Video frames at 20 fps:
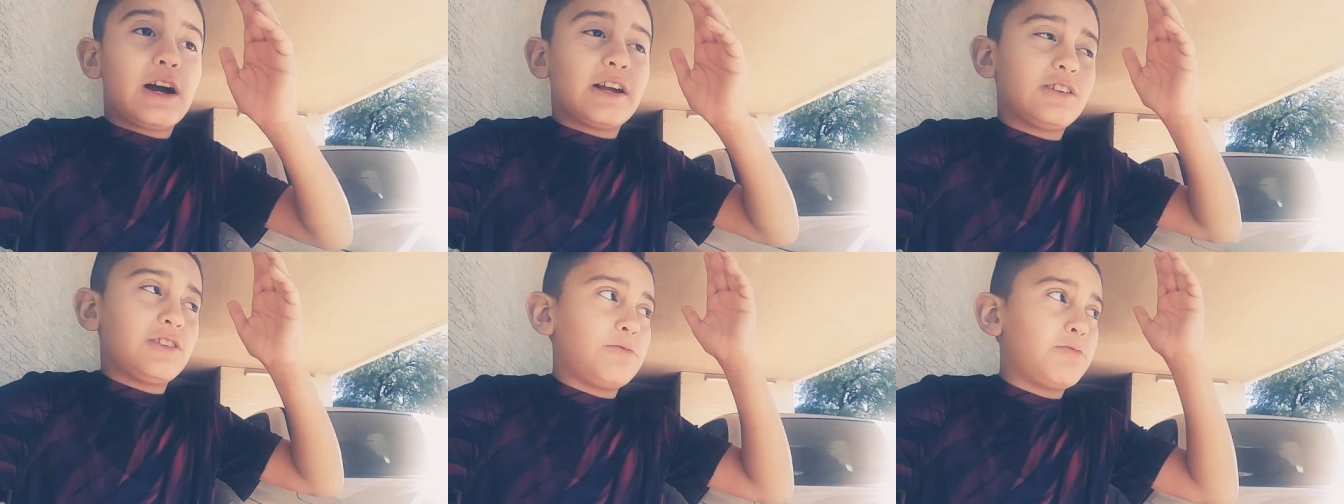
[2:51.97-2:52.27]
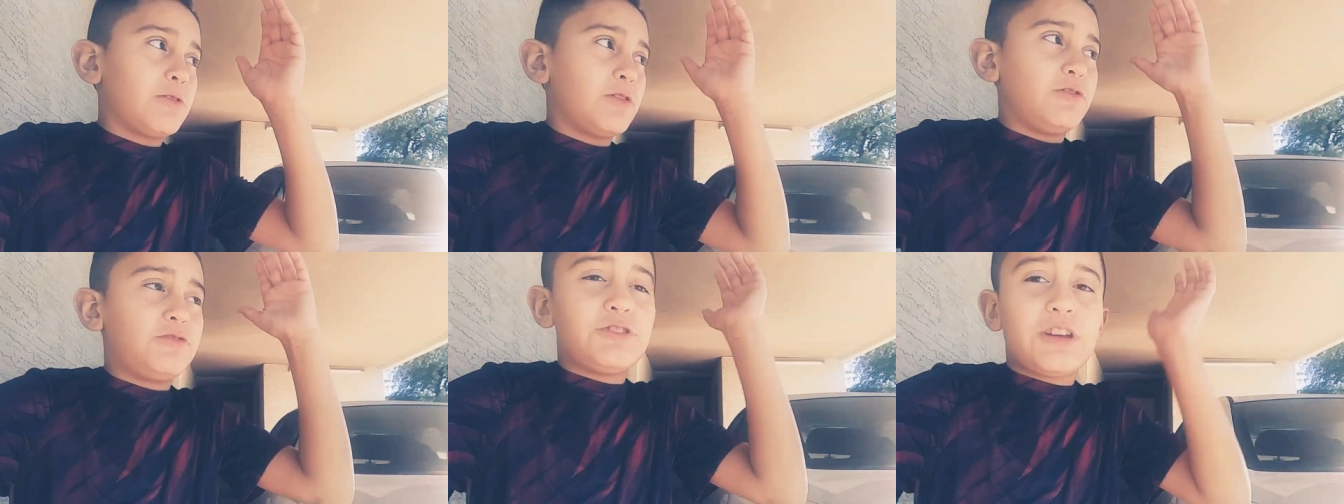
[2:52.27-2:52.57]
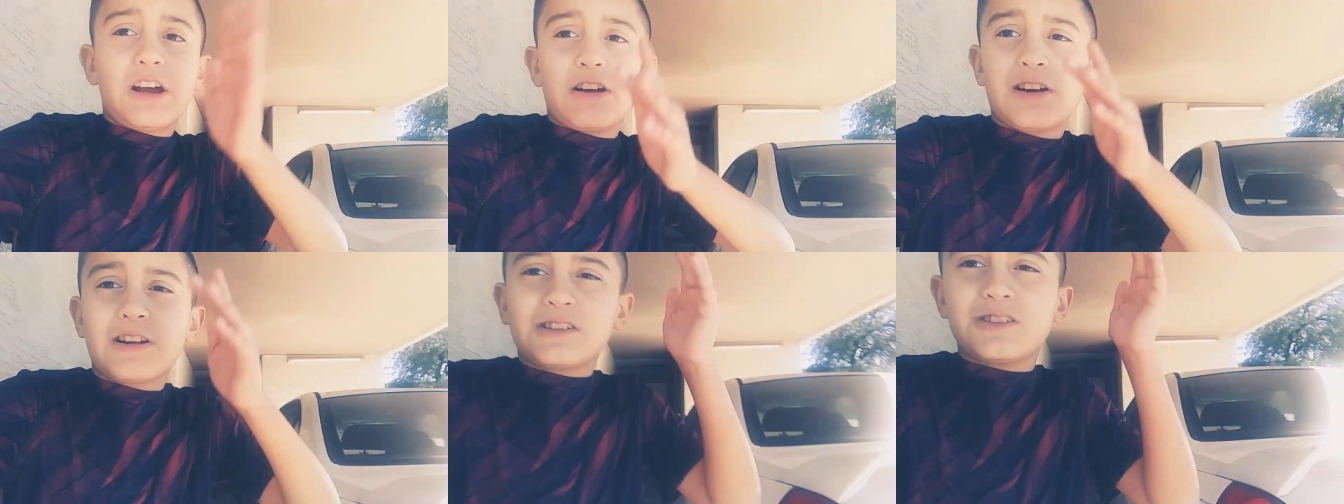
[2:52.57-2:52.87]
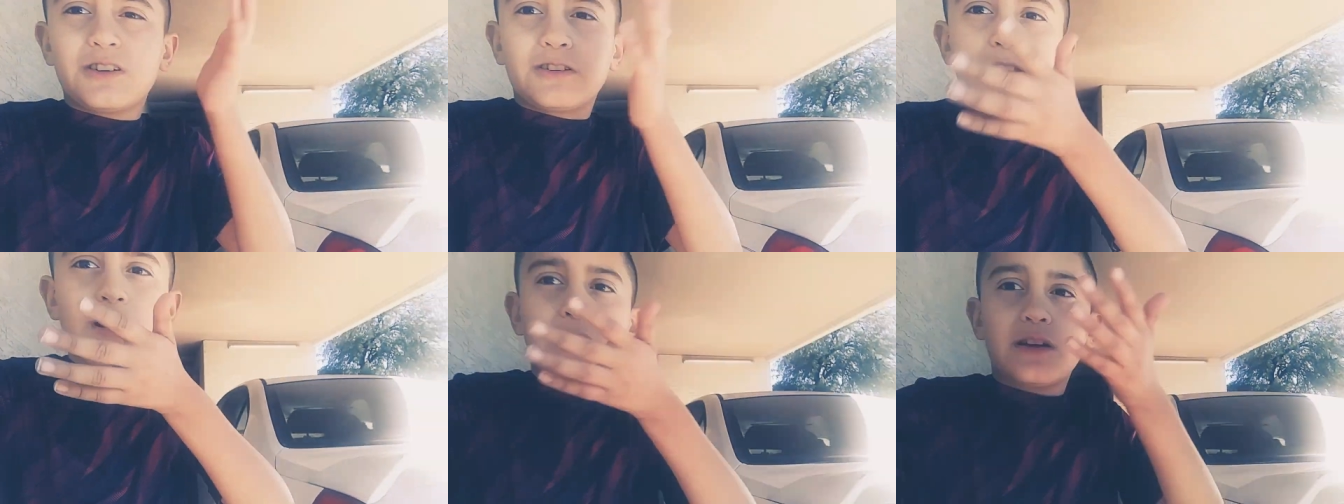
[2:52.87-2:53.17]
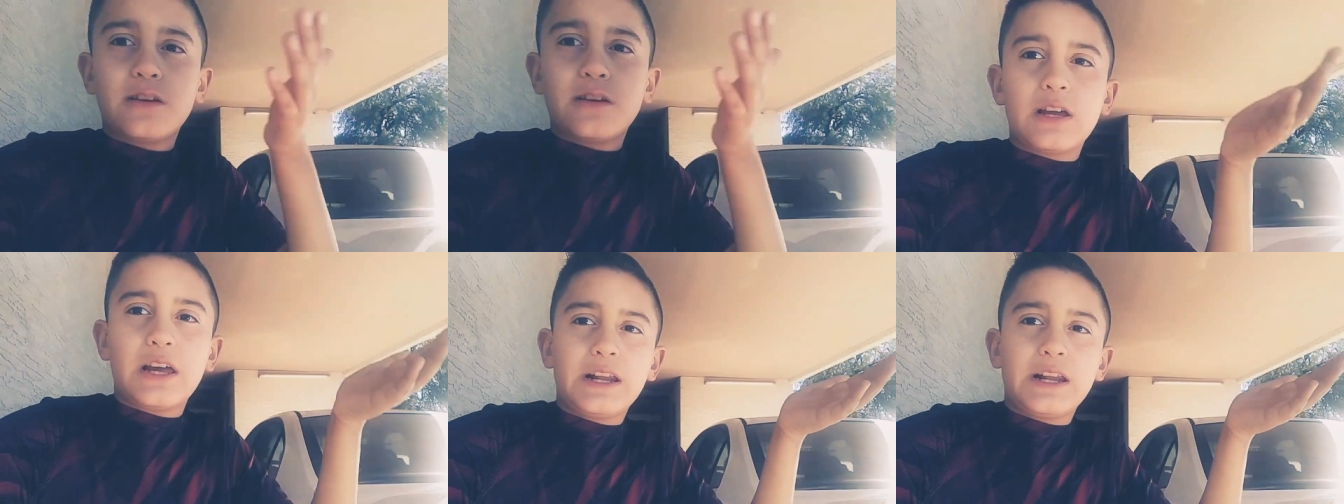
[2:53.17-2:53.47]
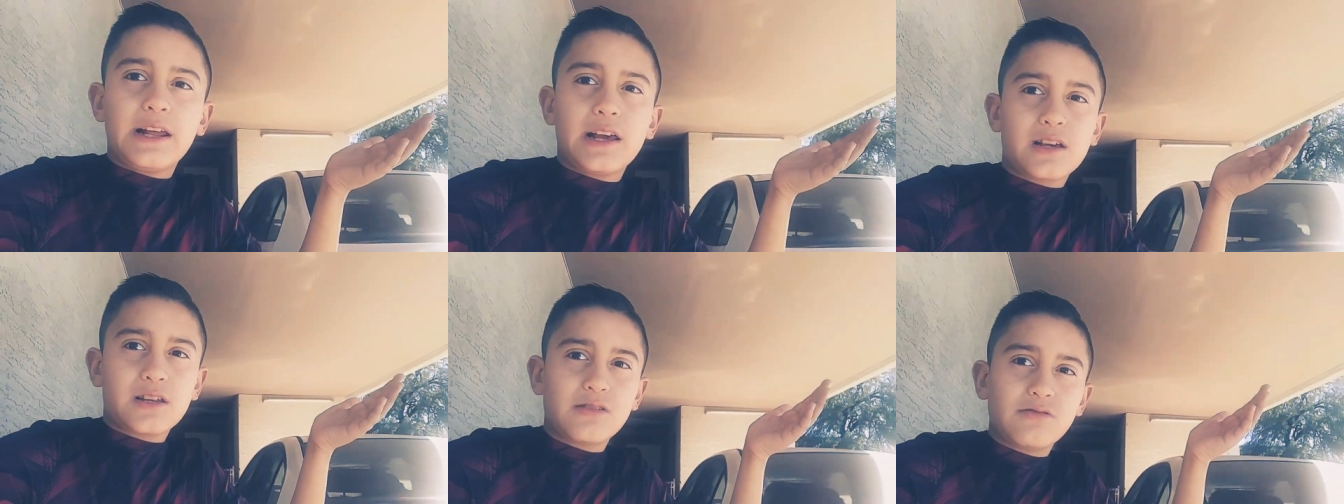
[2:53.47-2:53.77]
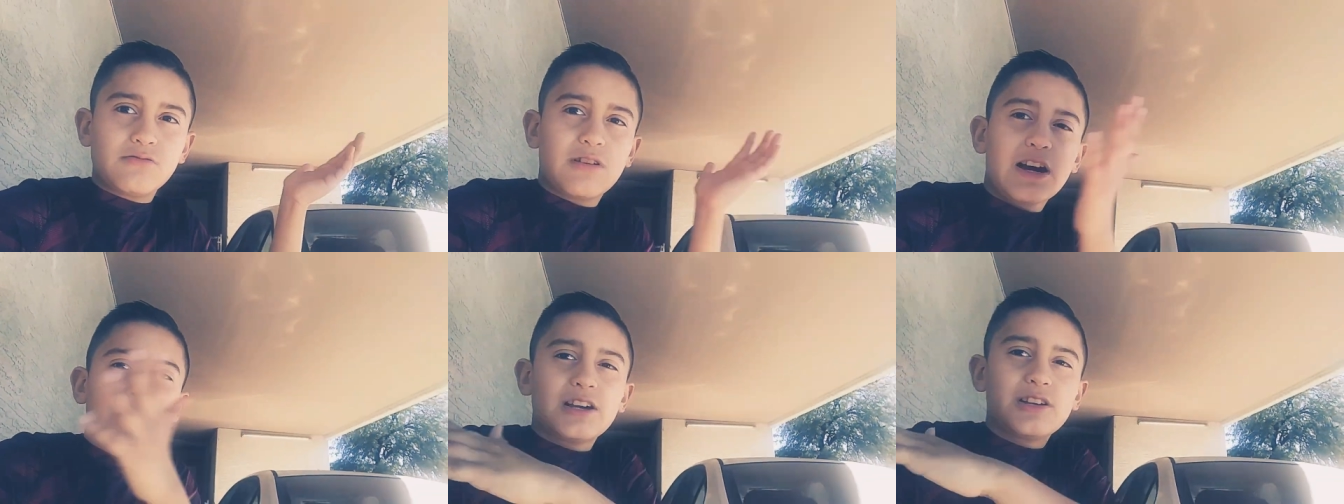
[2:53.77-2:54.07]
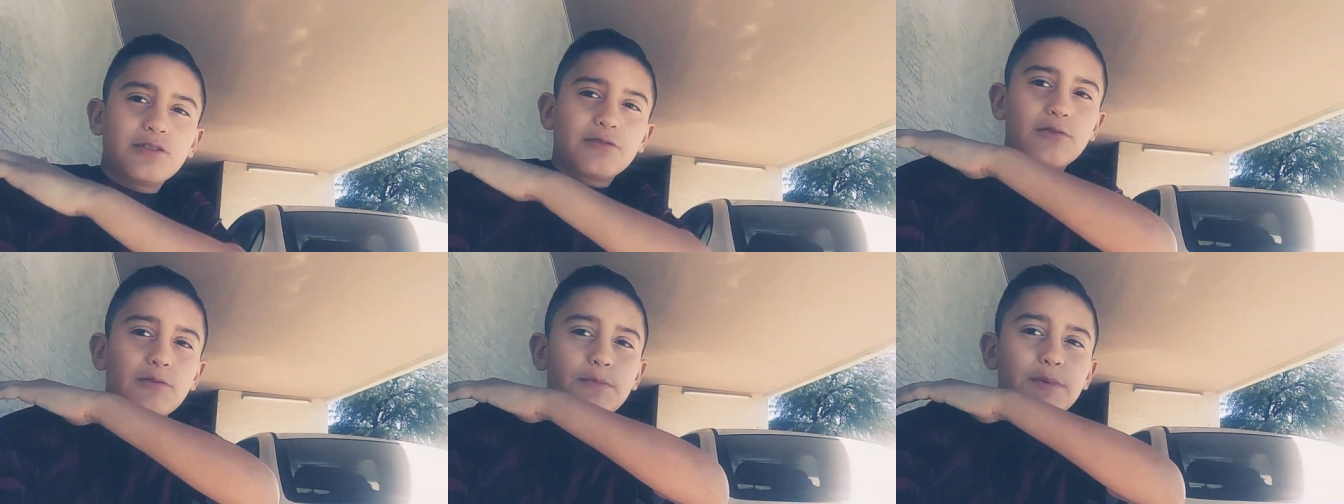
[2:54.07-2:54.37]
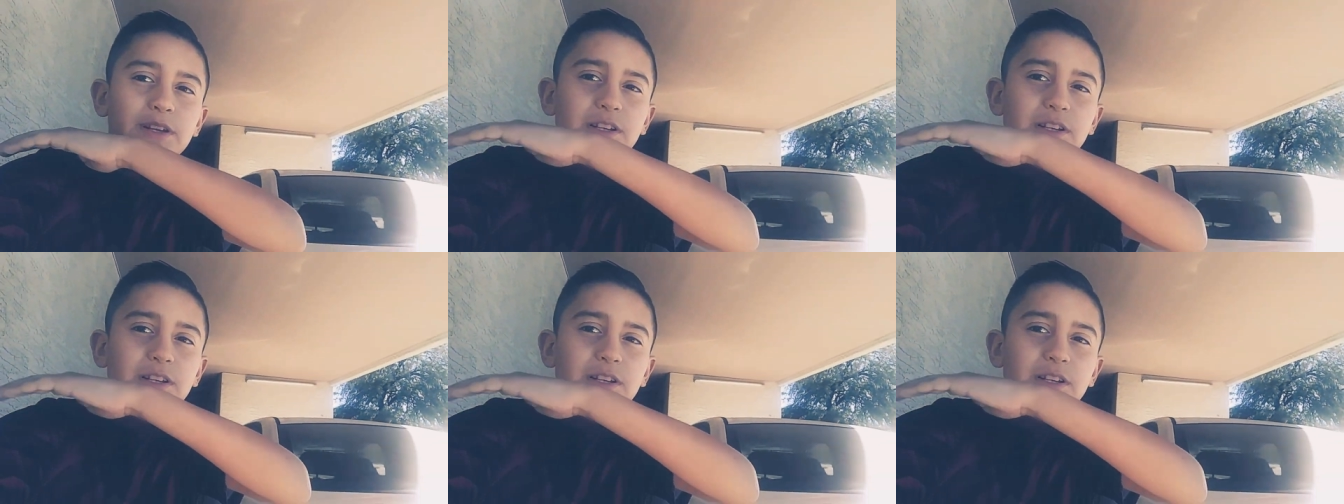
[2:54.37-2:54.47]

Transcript: I just post Saturday, Sunday, and then you guys will